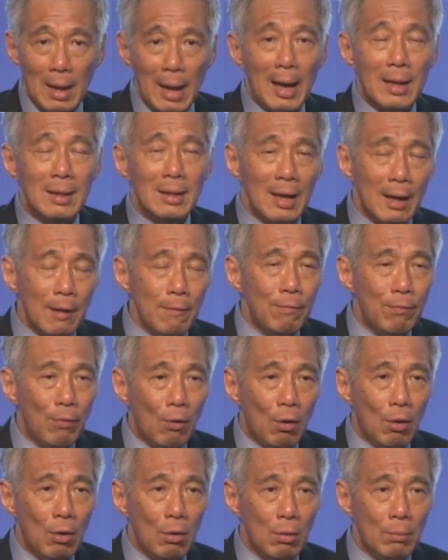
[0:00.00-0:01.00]
And
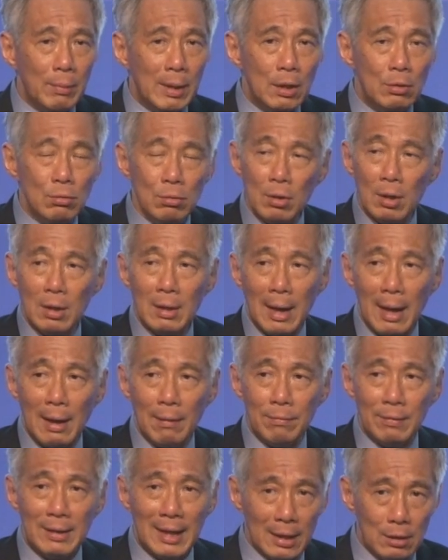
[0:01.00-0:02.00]
therefore, we do not
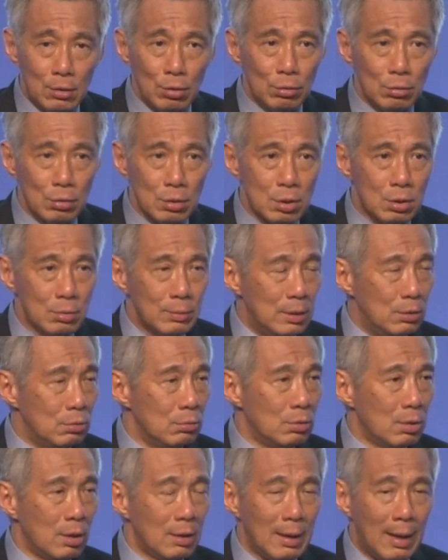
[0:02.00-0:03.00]
have ghettos, we
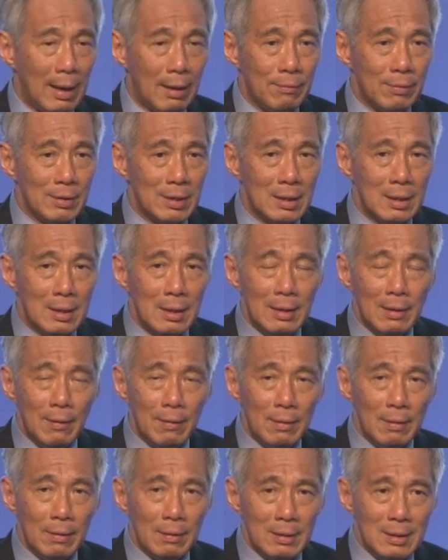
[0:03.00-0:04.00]
do not have a
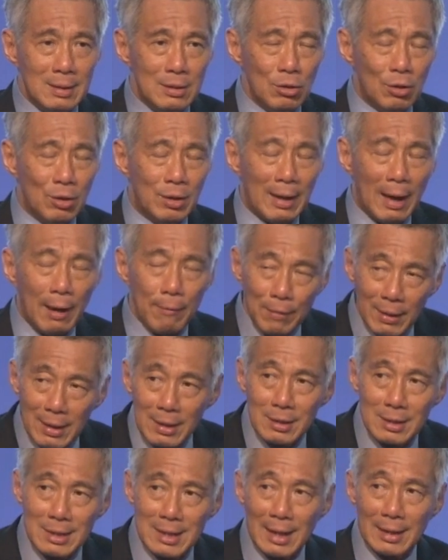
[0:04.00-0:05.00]

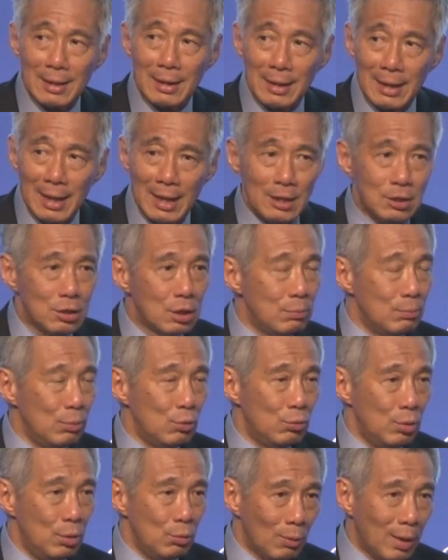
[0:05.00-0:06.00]
geographical segregation
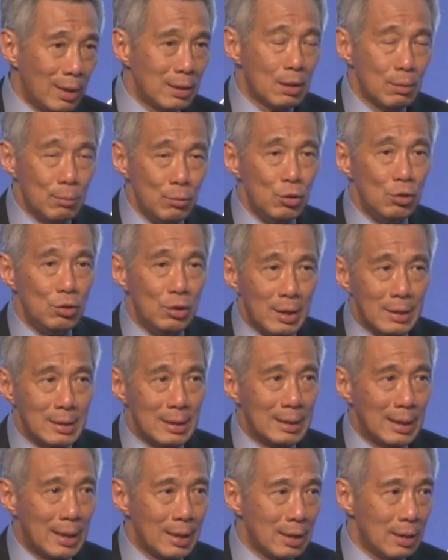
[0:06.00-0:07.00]
between one community and
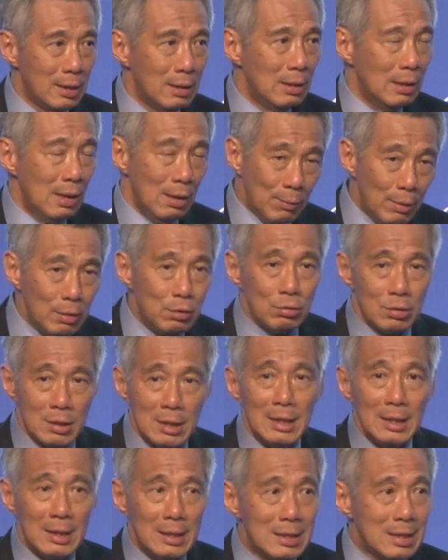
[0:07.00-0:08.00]
another, which you
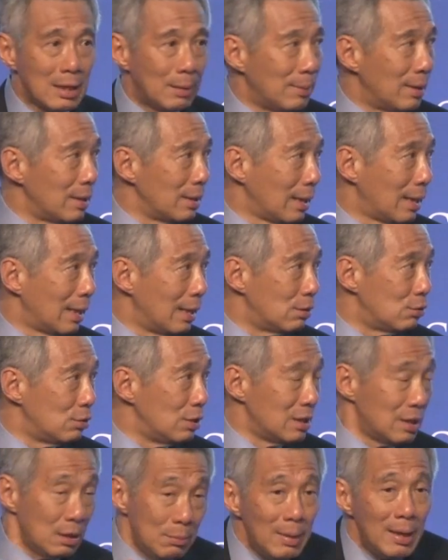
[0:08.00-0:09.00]
see in some other
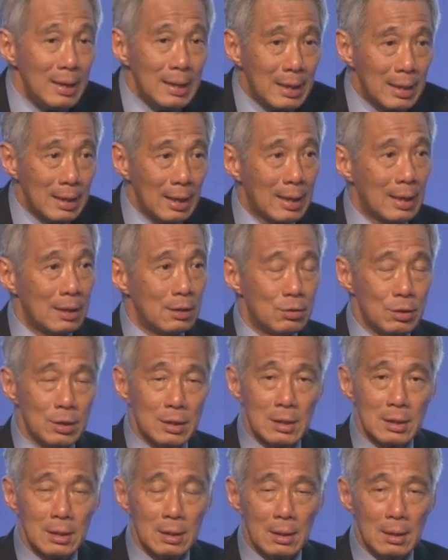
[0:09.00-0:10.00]
countries, in many other
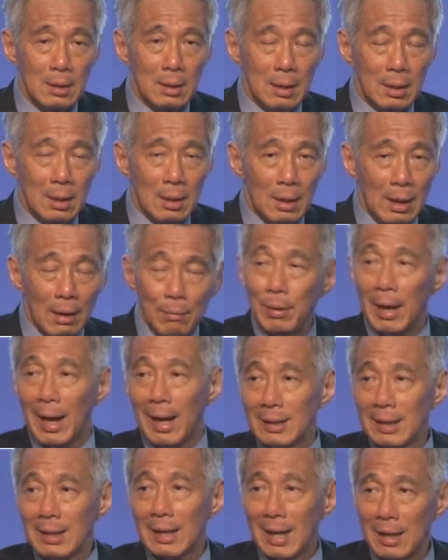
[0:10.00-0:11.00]
countries. If we
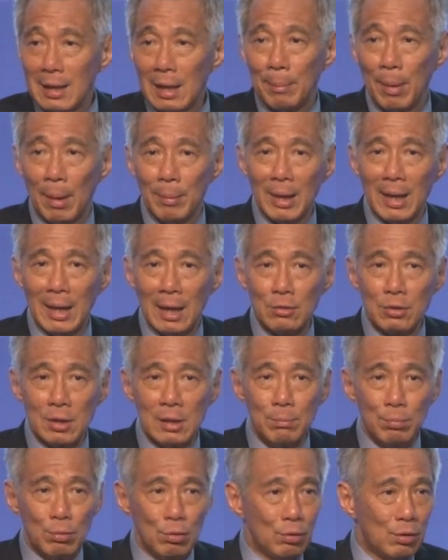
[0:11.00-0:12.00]
hadn't had a public
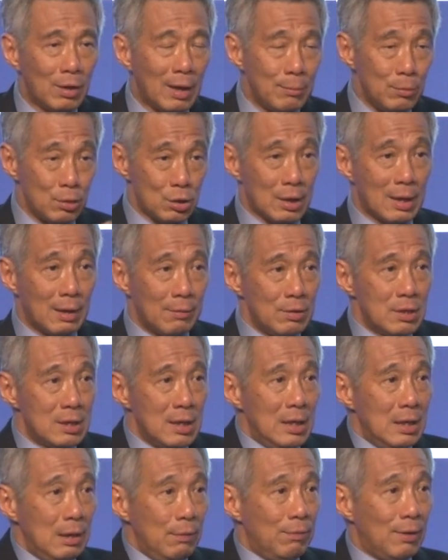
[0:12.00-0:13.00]
housing program which covers
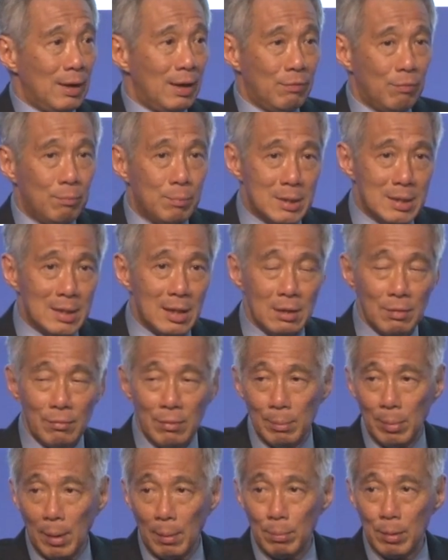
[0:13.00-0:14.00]
eighty-five percent of
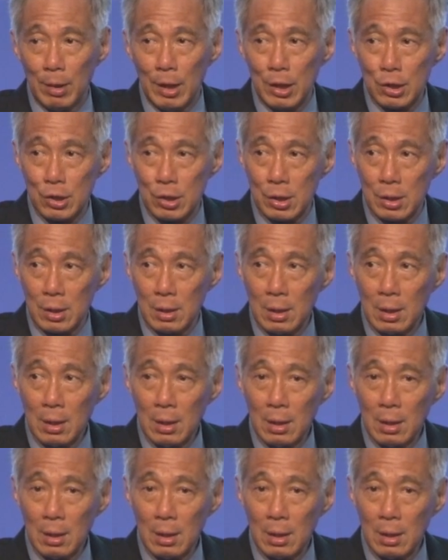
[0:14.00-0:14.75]
the population,